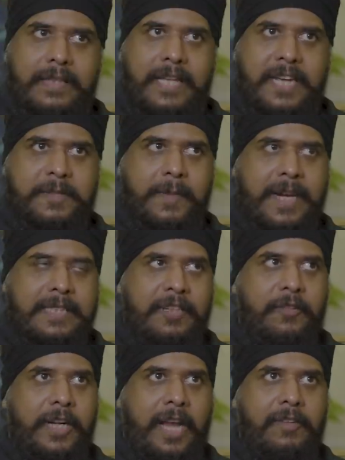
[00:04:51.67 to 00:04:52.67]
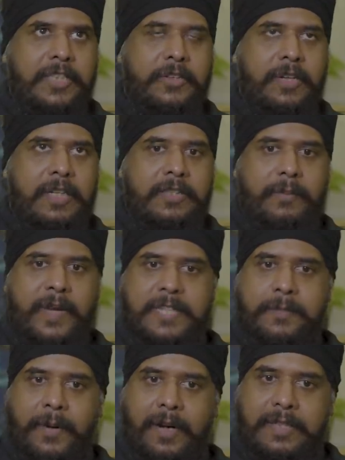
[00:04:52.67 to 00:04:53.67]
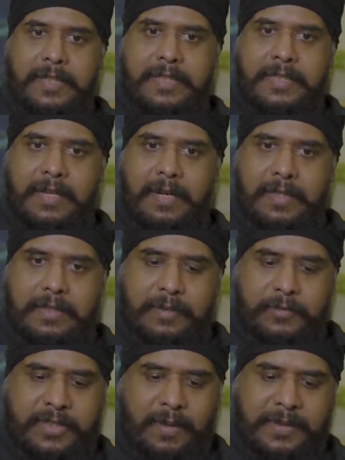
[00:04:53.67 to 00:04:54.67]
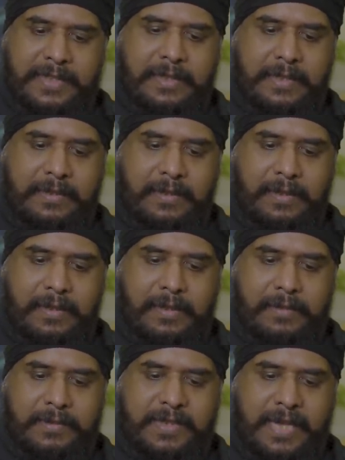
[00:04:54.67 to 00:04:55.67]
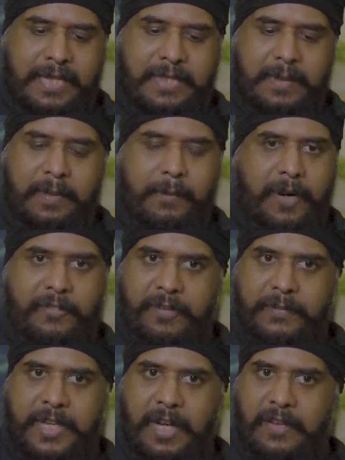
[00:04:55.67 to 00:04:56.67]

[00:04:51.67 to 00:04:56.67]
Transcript: Yes, man. I think working with Kunal, the best part is something that sets him apart from the